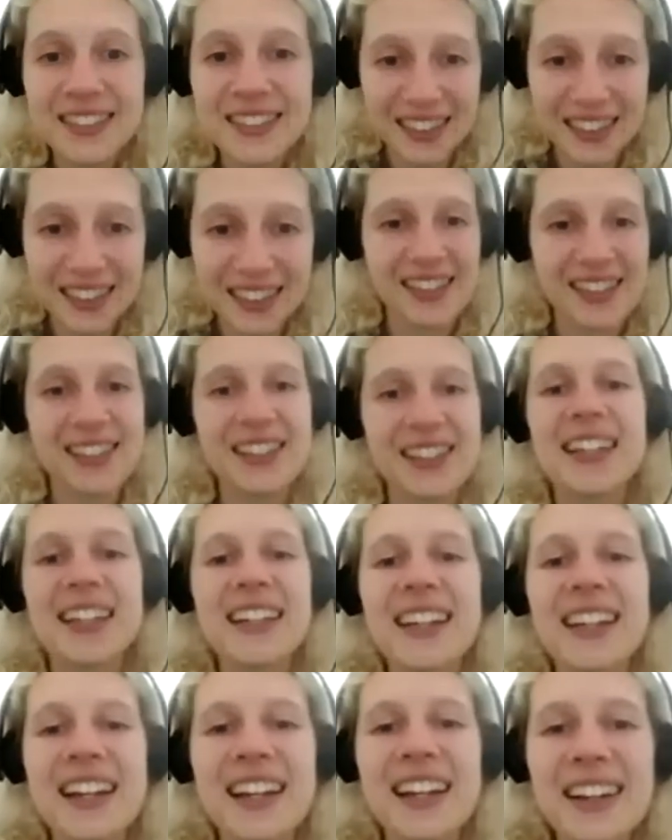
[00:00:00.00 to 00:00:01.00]
Yes.
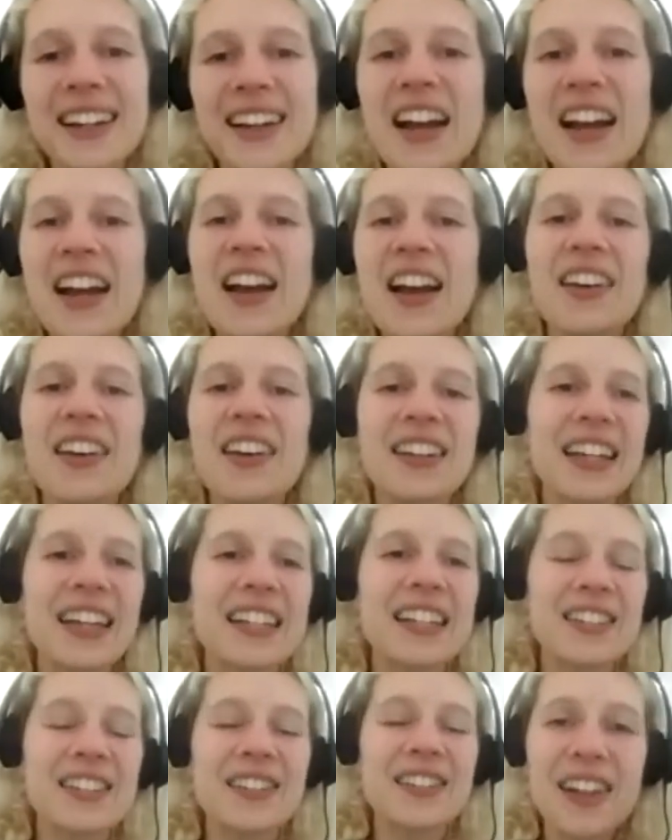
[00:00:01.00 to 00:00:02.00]
Okay,
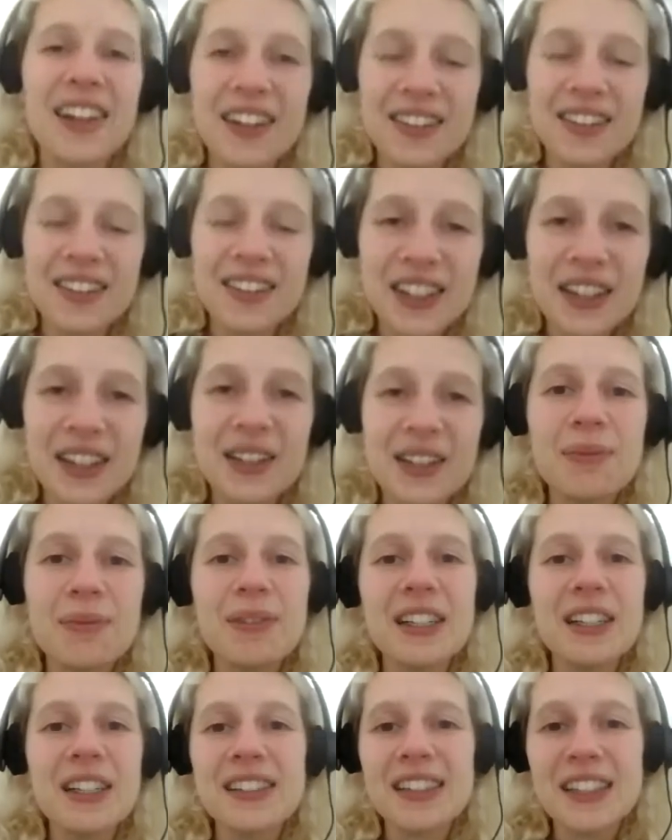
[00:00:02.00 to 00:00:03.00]
so Arush, can you
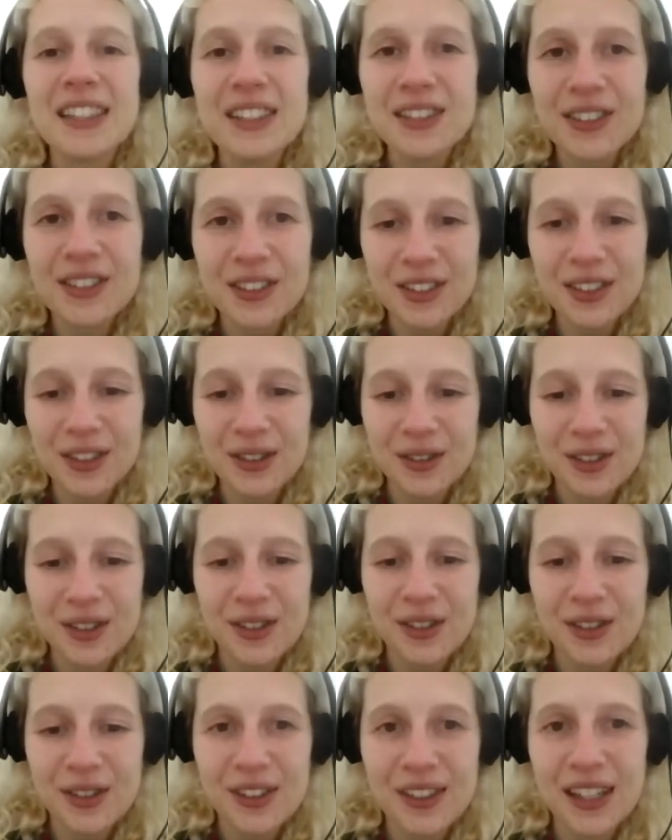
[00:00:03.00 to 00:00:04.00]
please introduce
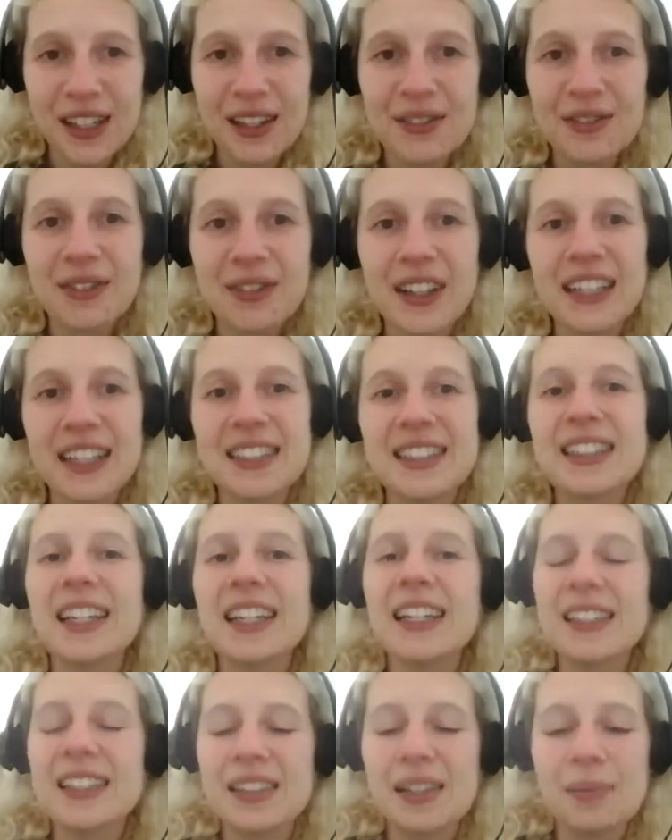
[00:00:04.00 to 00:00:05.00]
yourself and
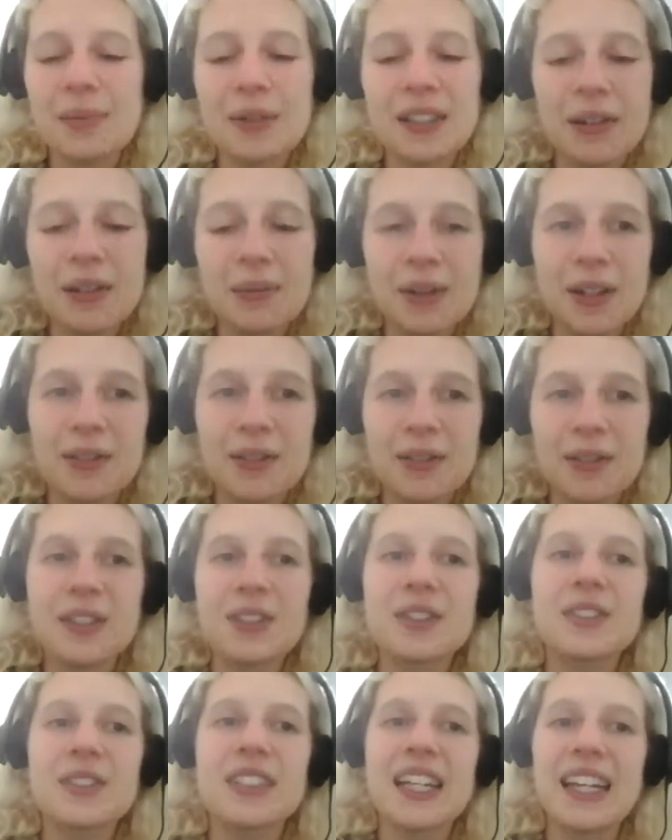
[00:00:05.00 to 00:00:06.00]
tell us a bit about
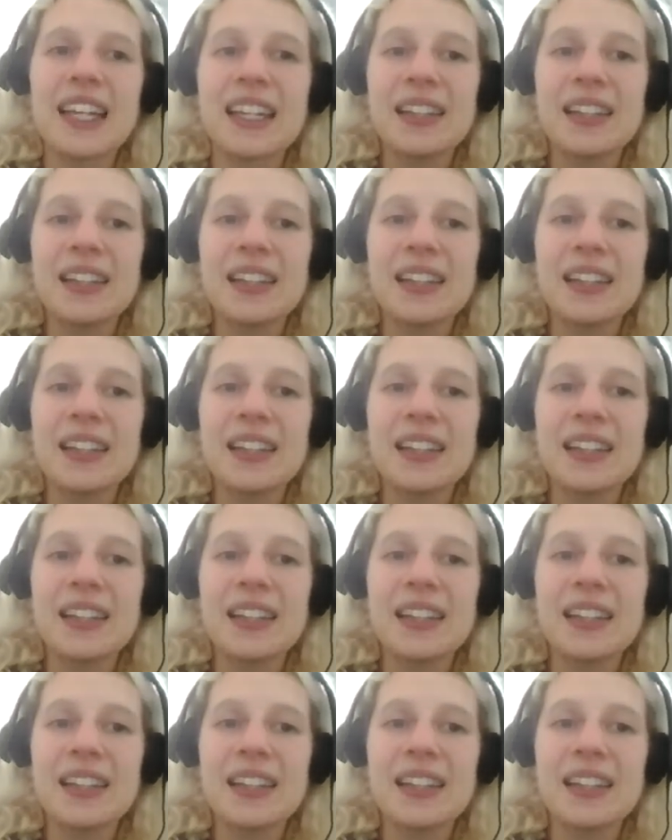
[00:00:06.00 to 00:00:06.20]
your day?